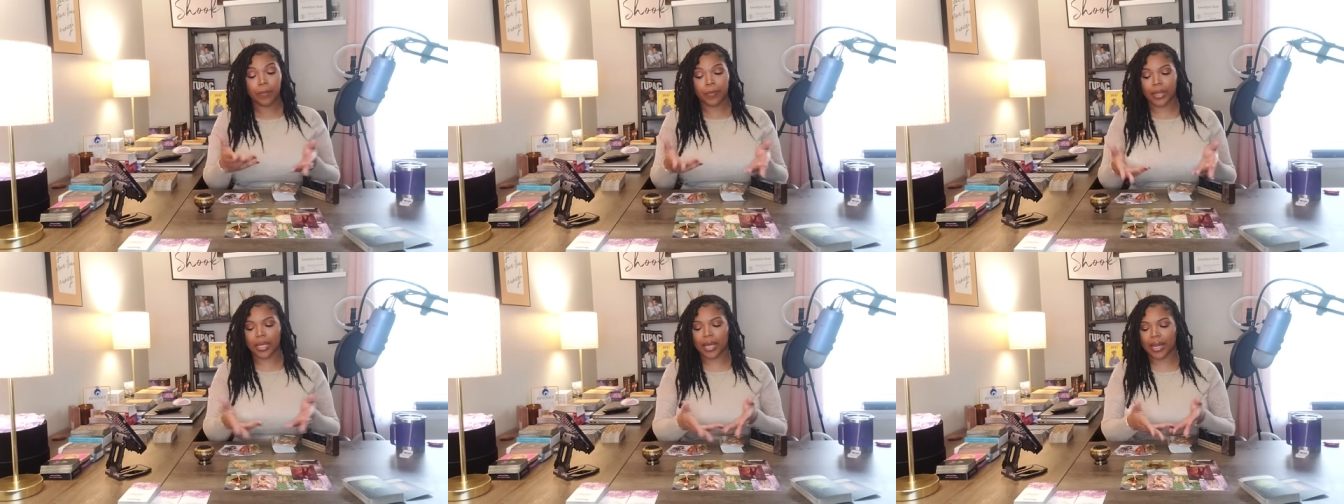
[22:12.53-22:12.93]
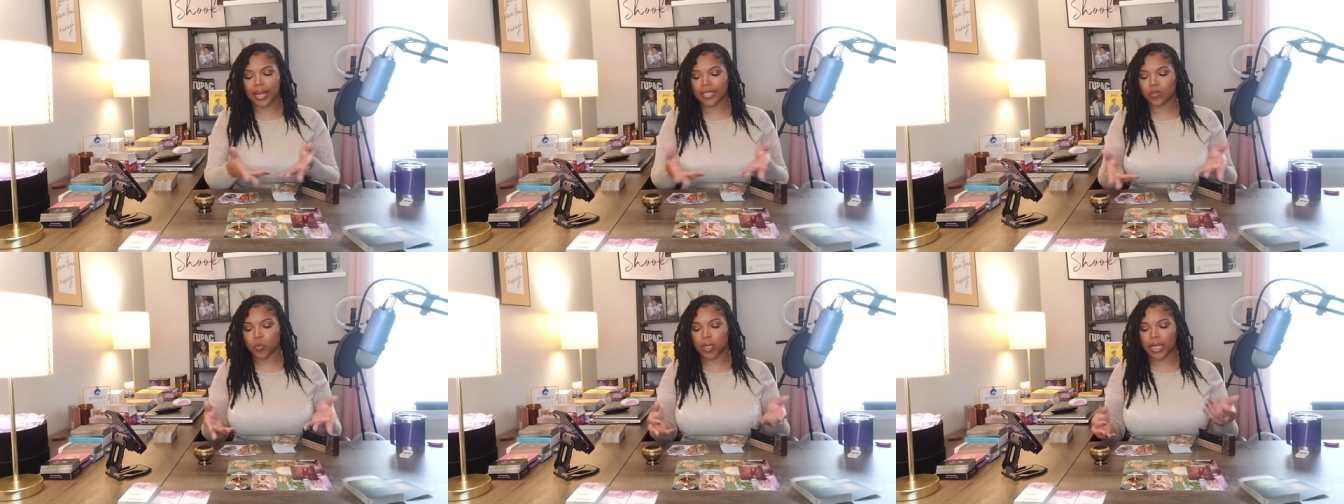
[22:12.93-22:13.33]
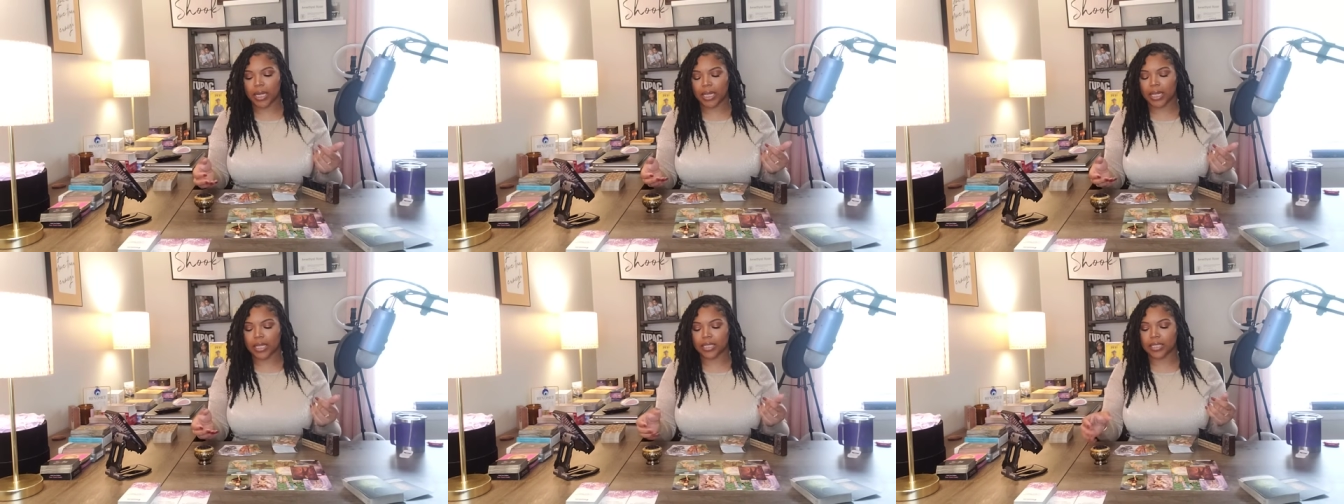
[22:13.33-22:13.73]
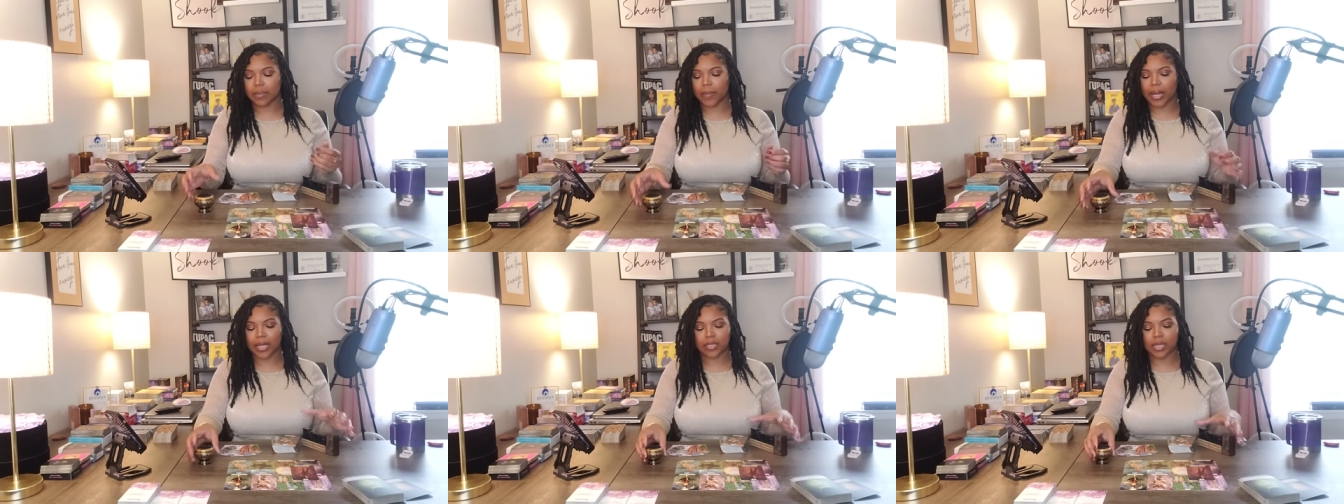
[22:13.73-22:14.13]
But yeah, that's what it is.
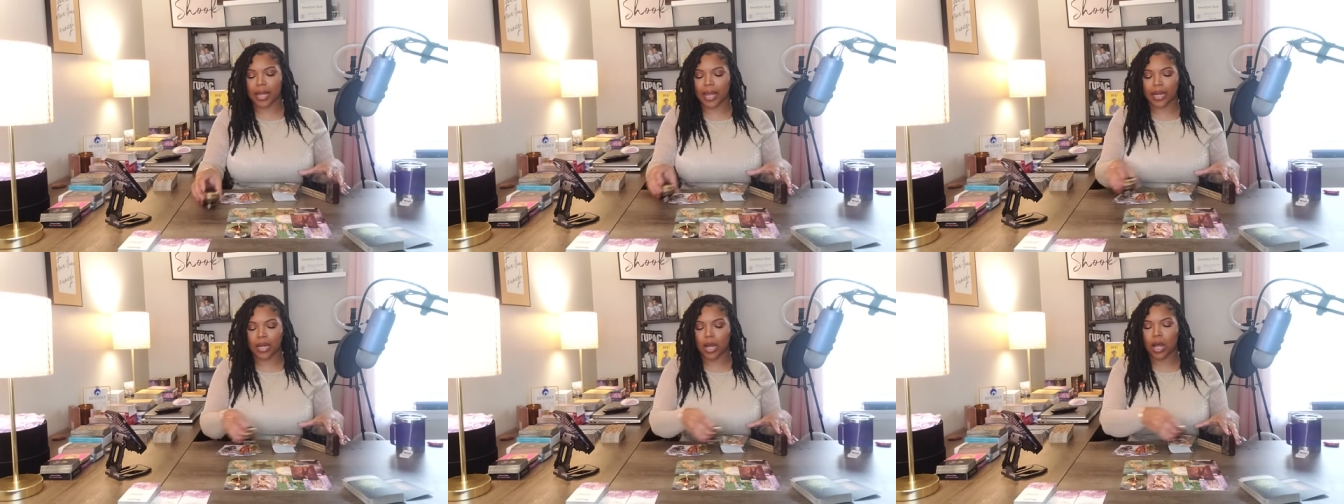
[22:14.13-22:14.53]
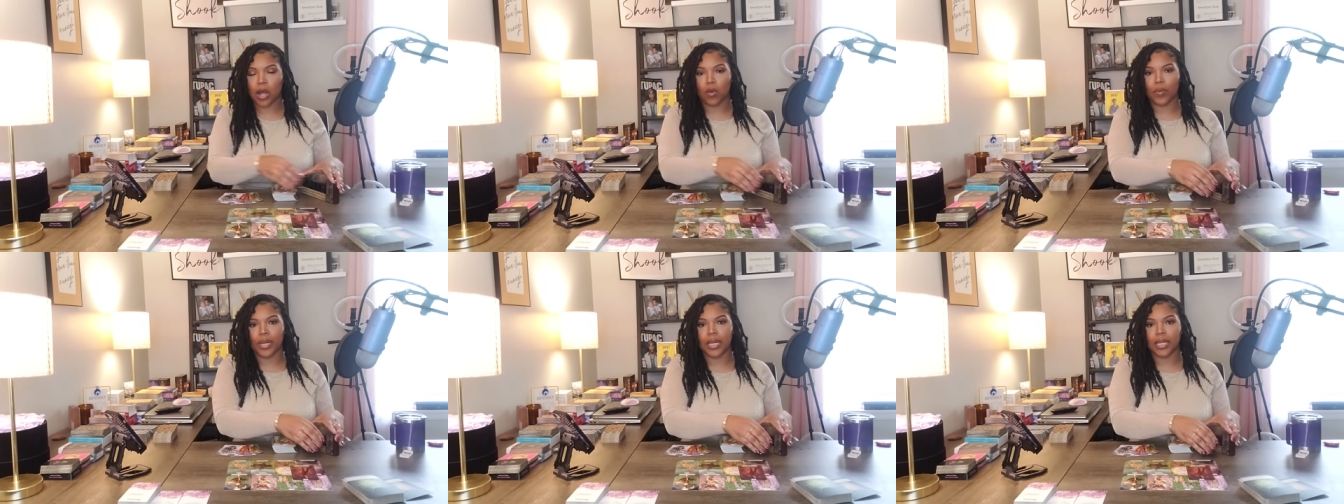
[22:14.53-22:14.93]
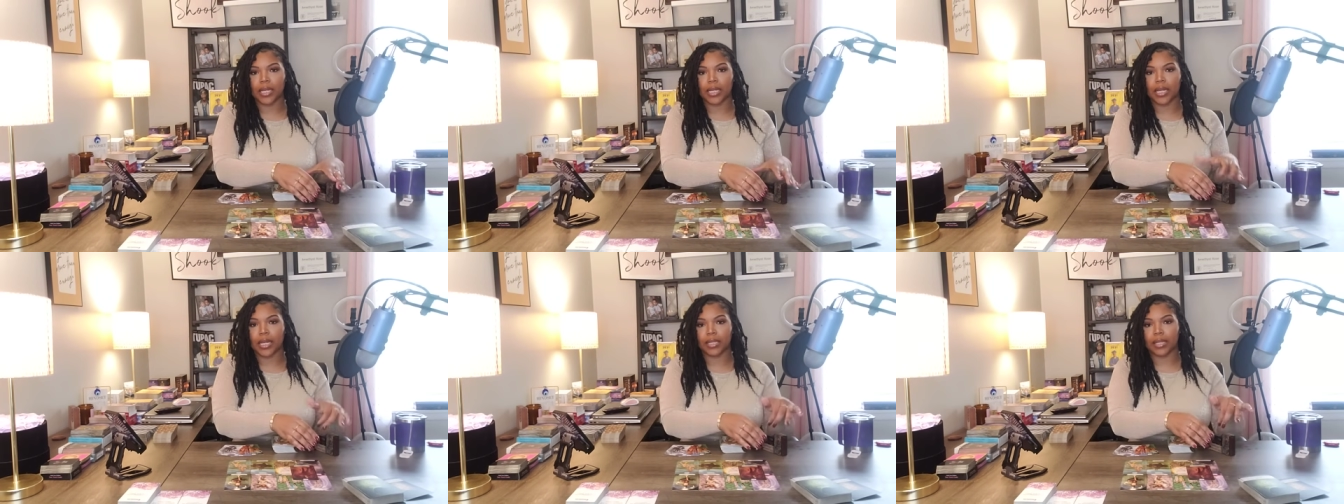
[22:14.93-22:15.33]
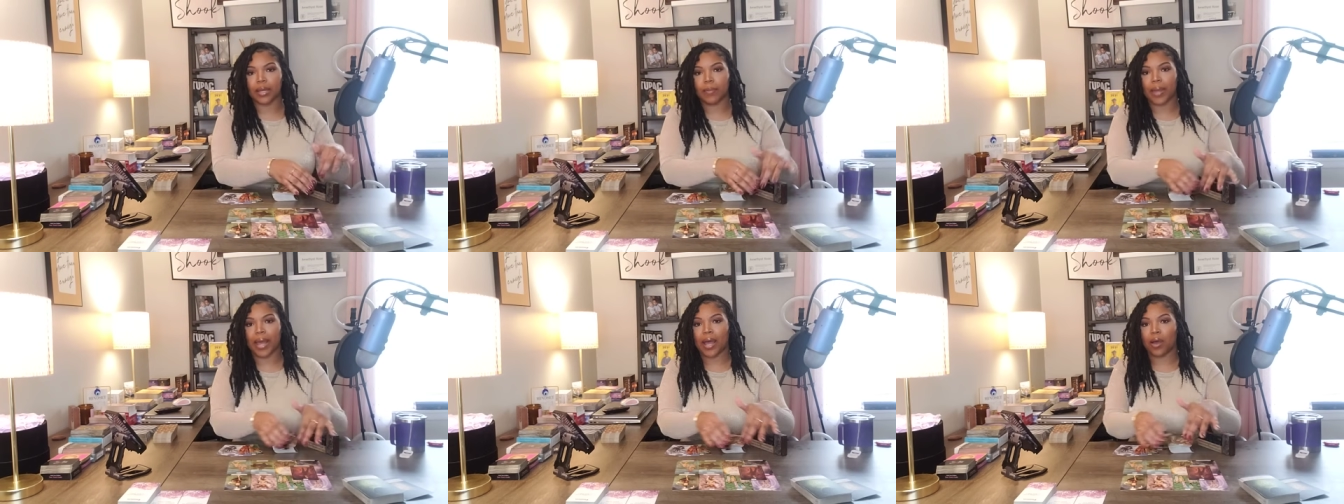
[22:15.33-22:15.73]
Somebody's like, nah, we need to kick
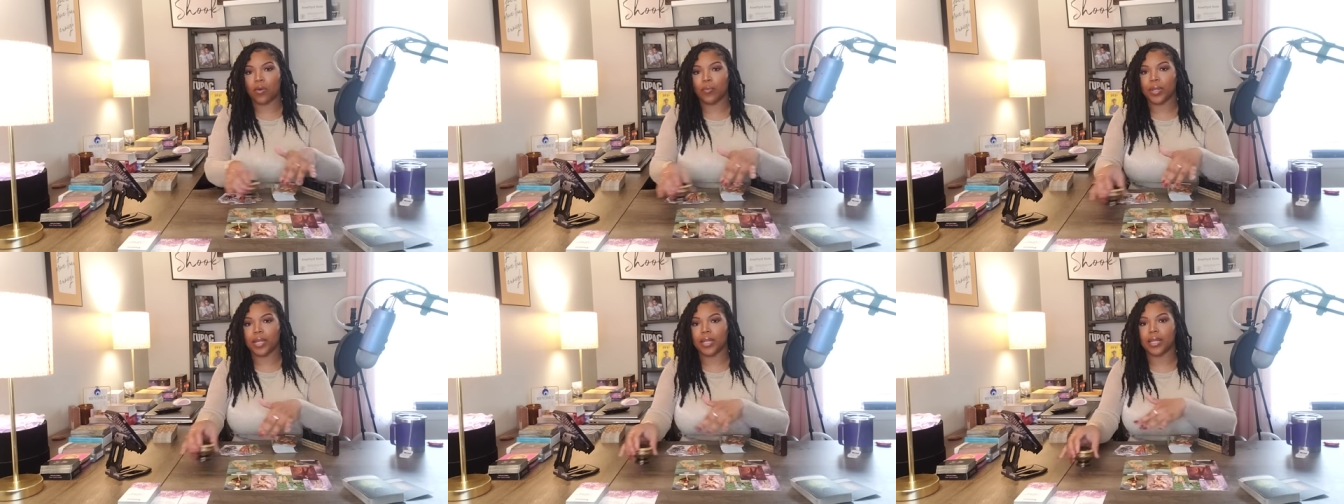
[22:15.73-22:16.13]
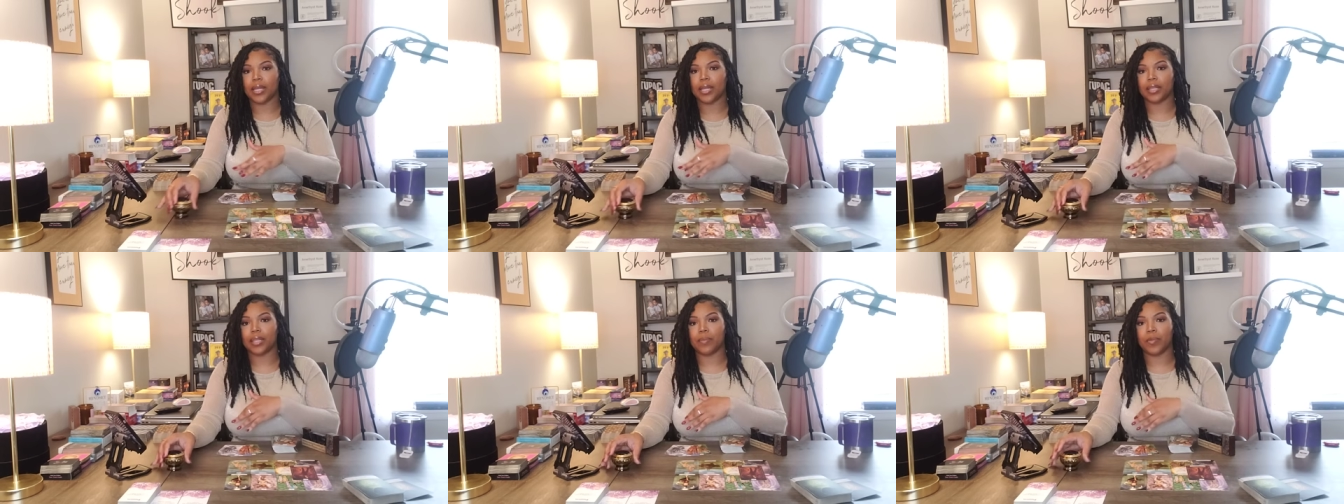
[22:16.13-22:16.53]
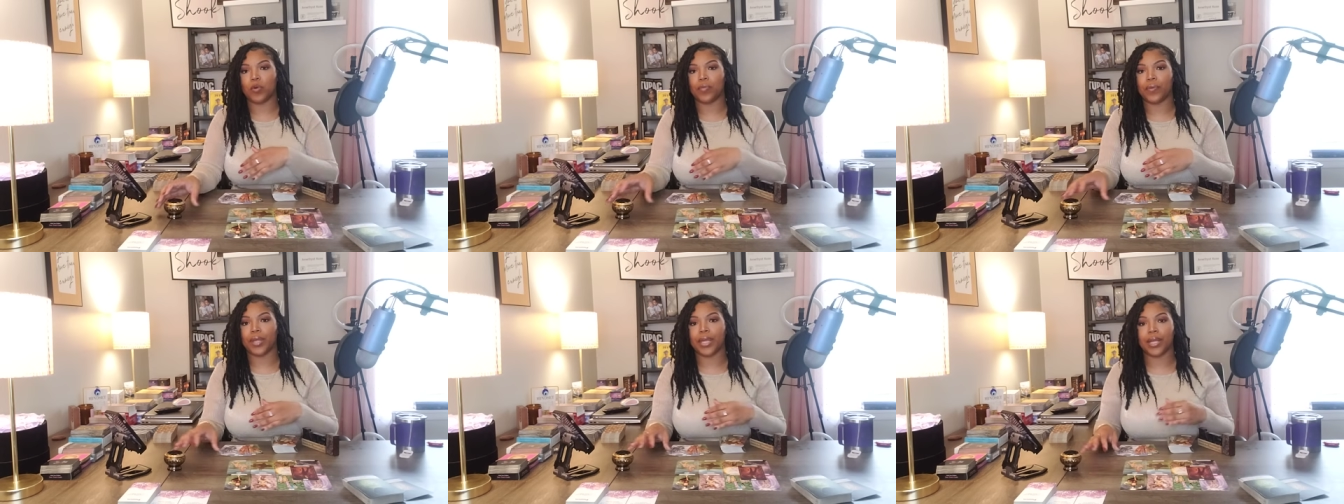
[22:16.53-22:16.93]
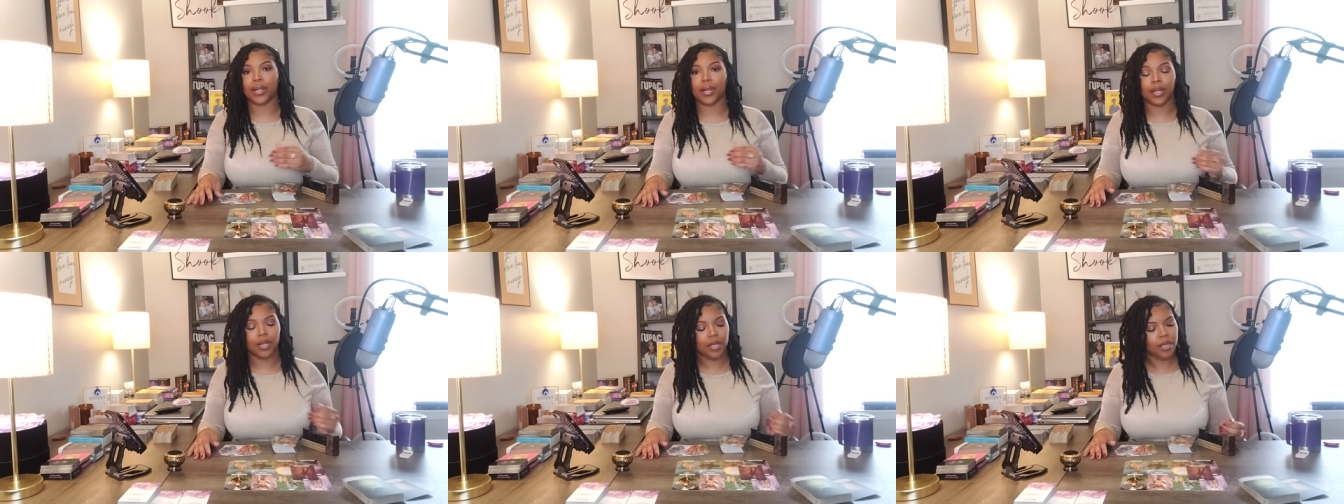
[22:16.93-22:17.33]
them out. We need to get them over
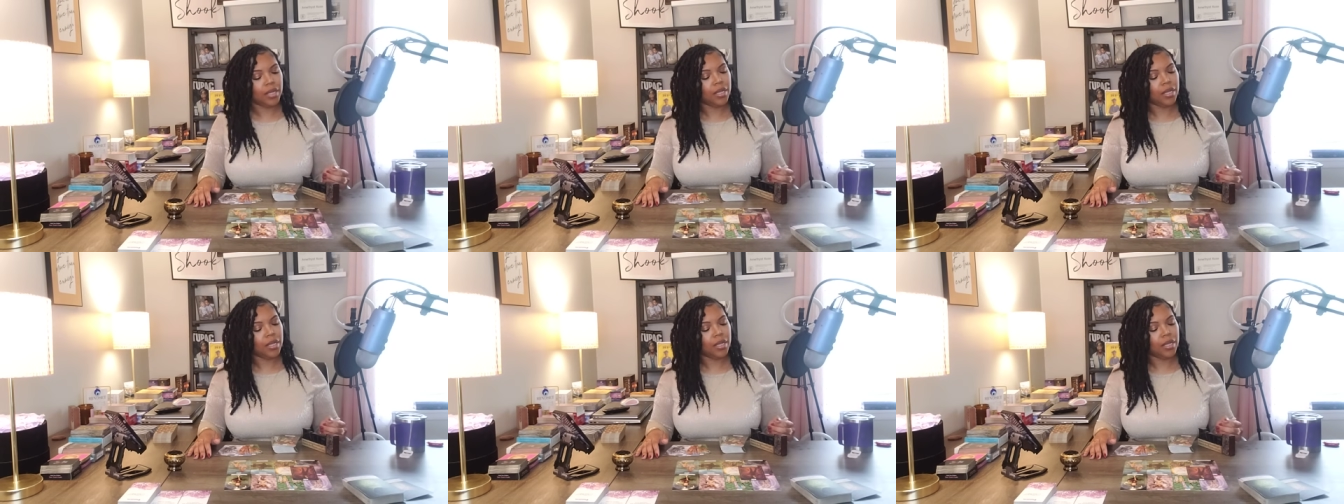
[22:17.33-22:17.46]
here.